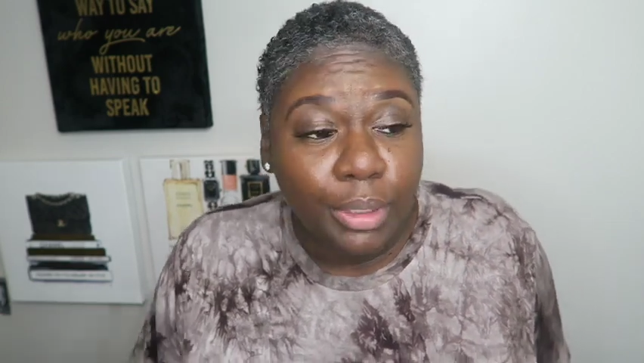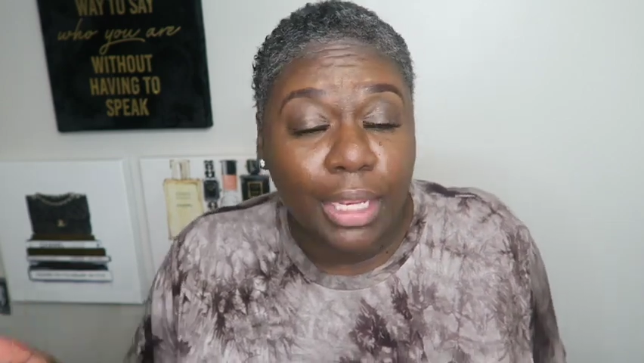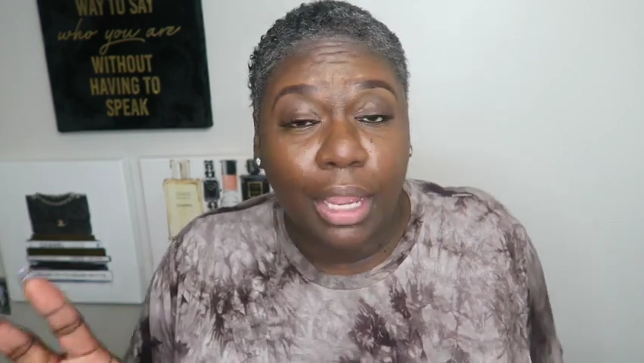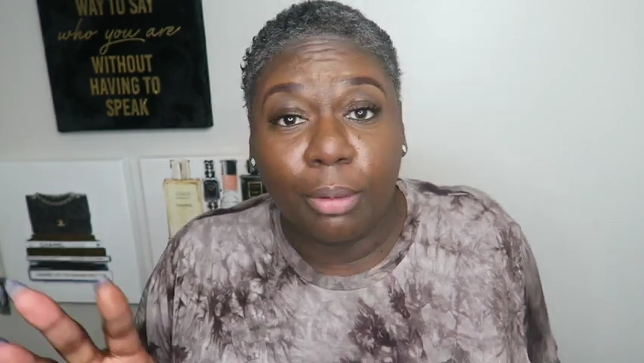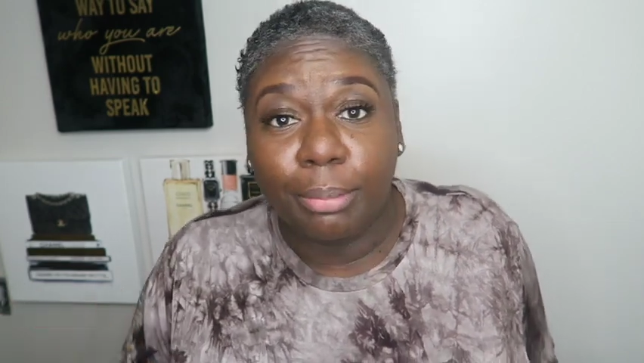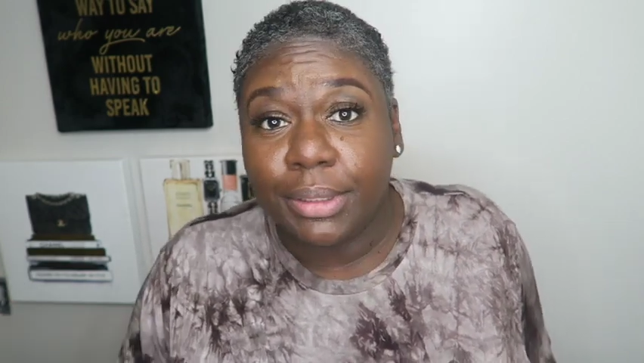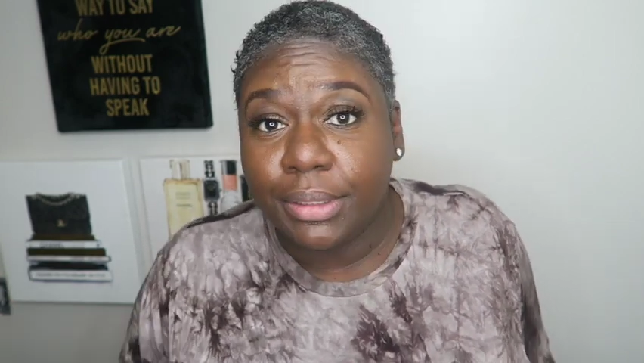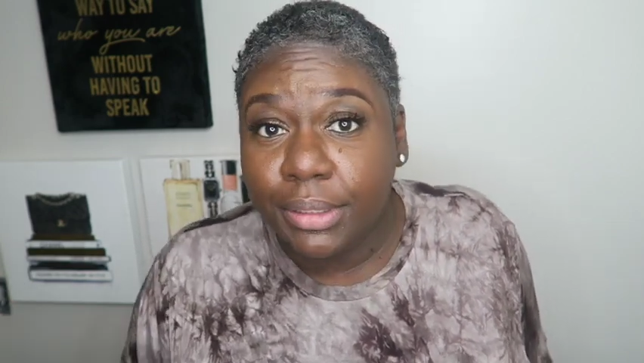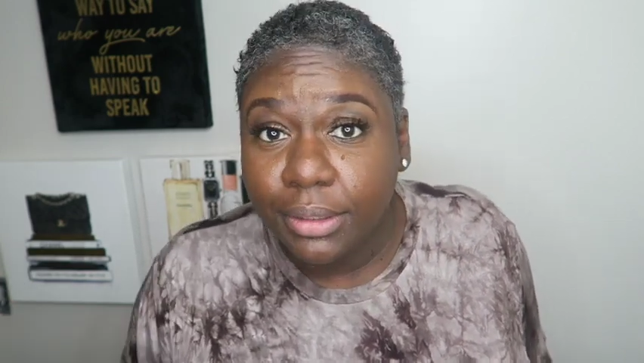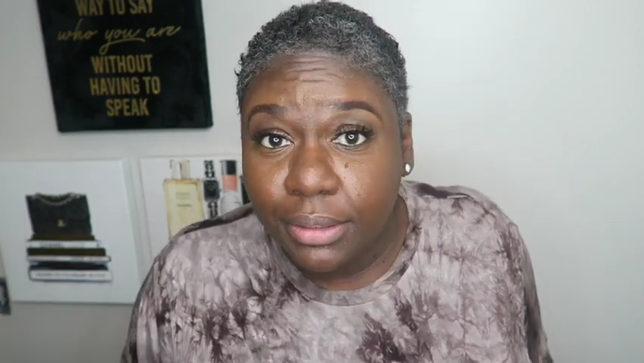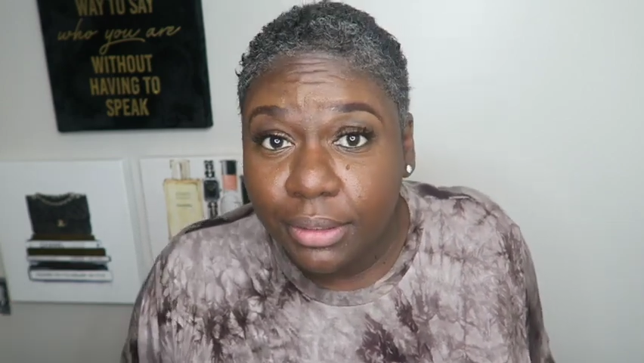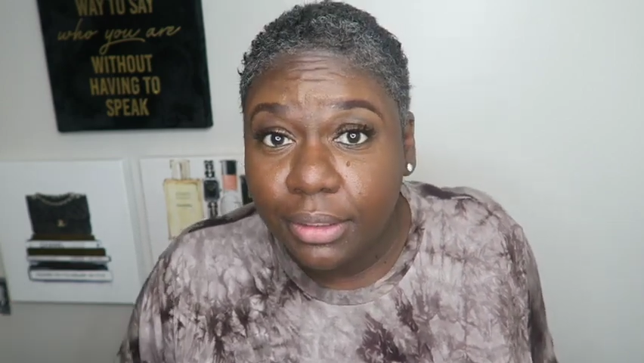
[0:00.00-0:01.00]
Y'all be
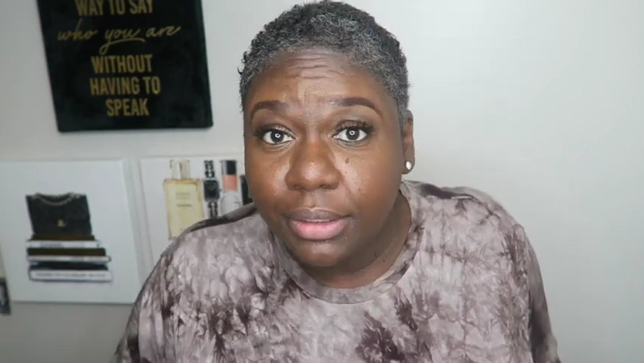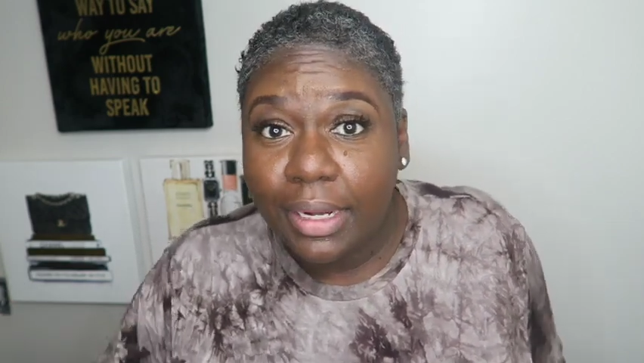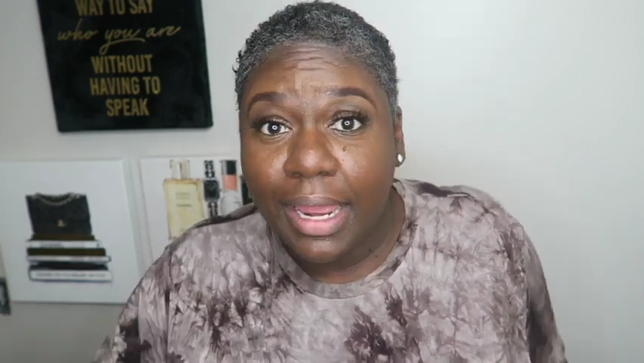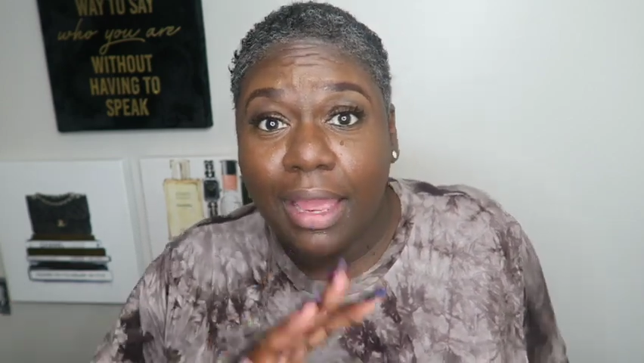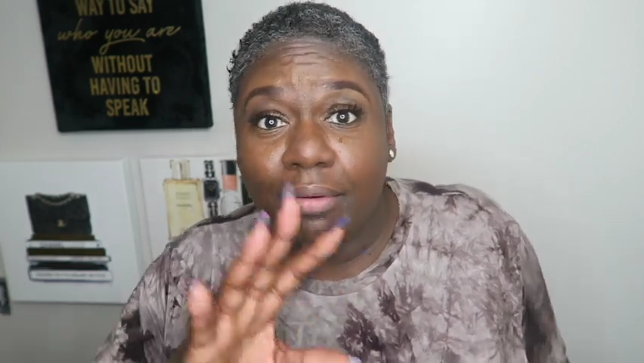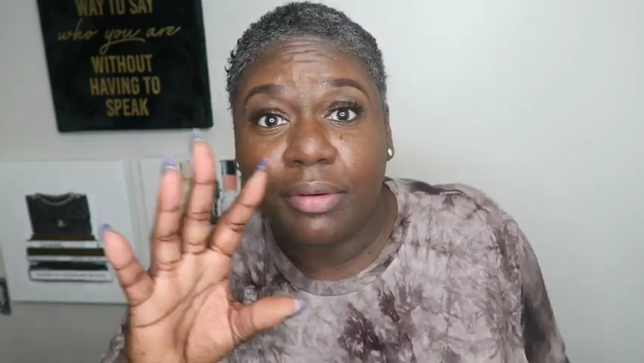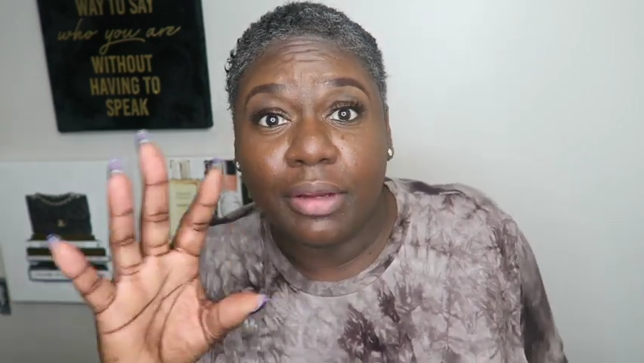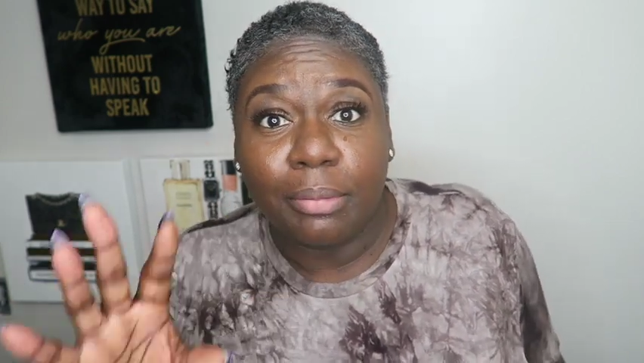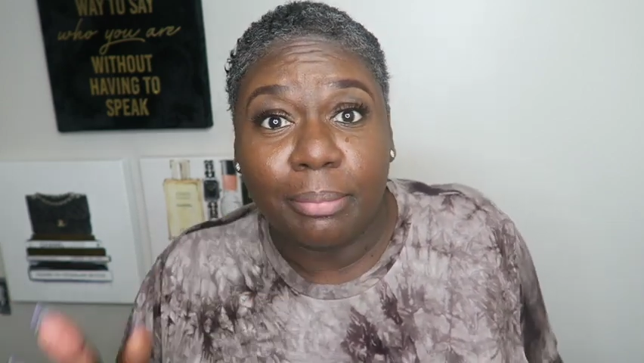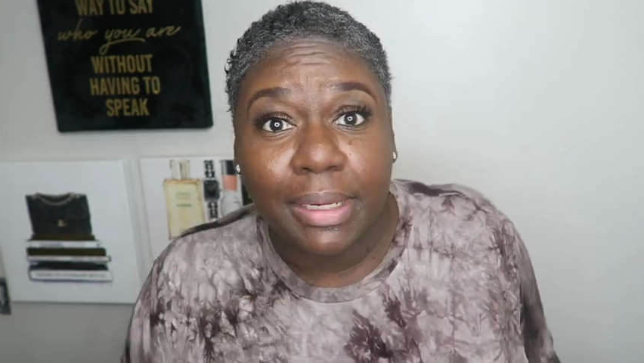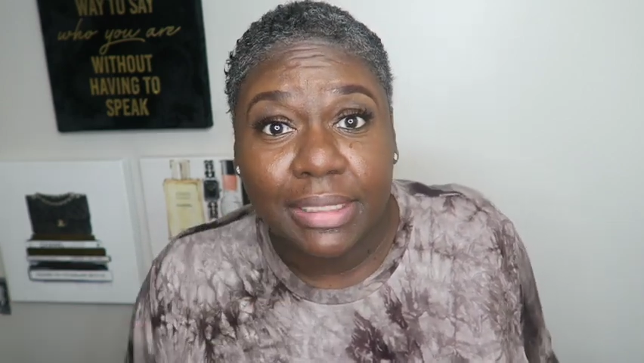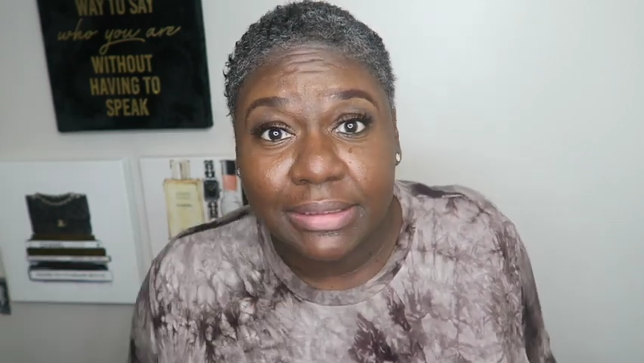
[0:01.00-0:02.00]
good. Have an
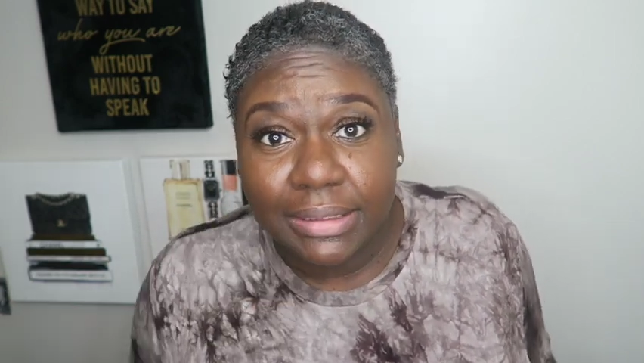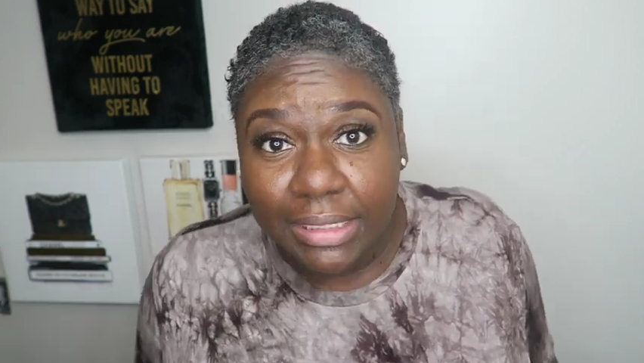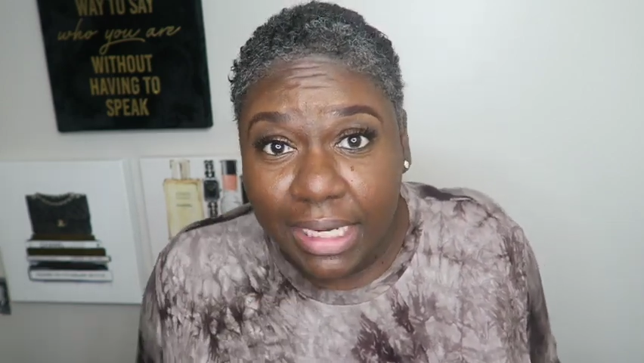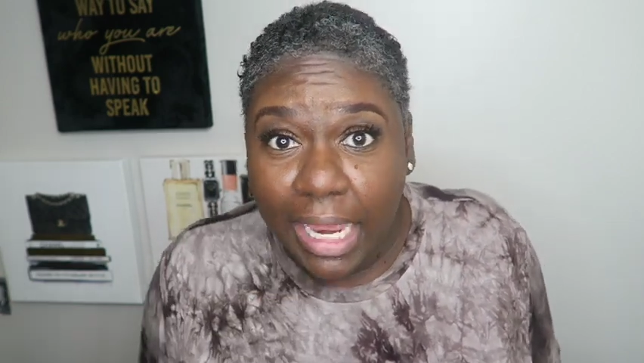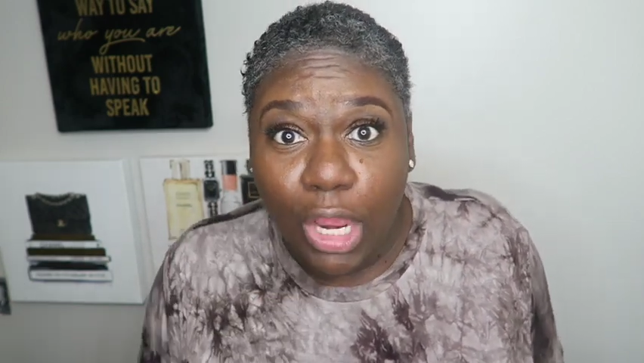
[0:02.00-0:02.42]
amazing night.